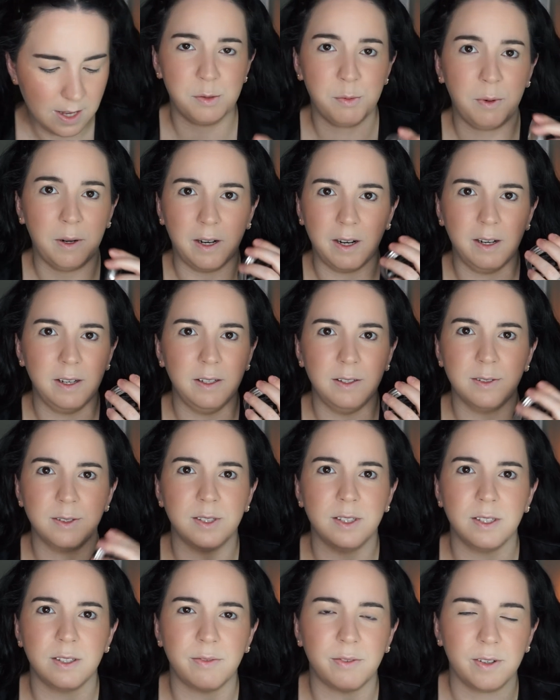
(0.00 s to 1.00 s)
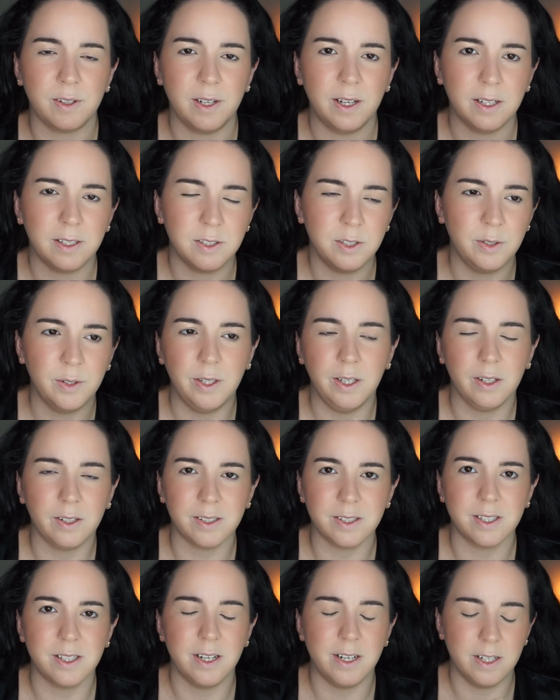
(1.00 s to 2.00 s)
Where I used this for like 2
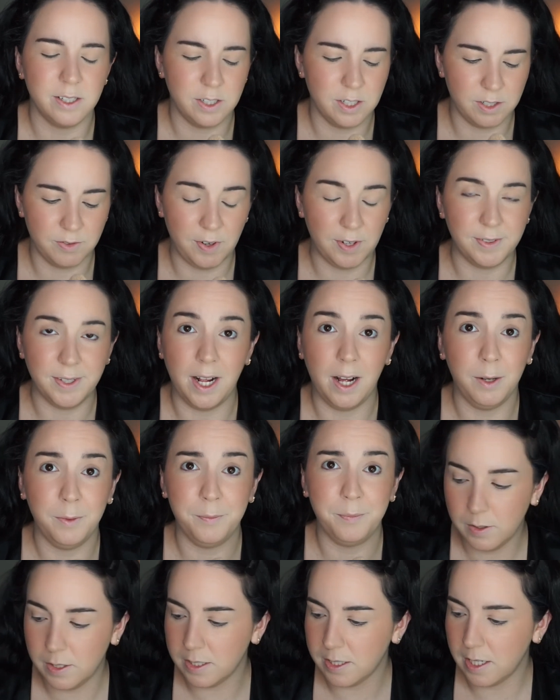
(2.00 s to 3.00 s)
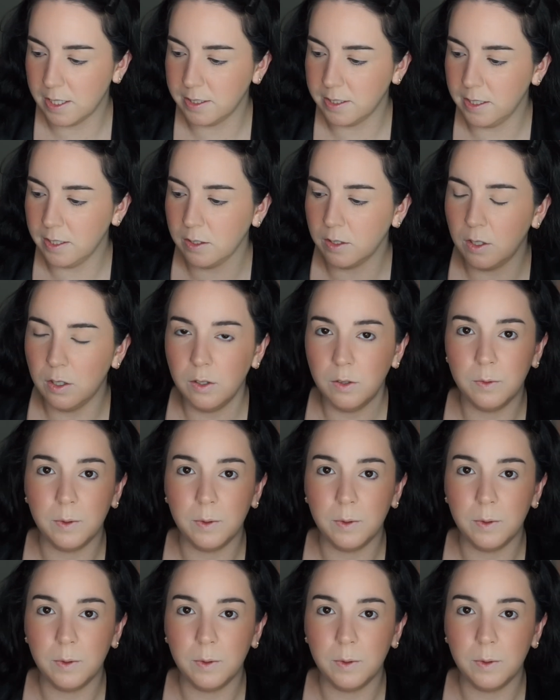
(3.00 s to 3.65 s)
years and I just found out. Okay, so I did go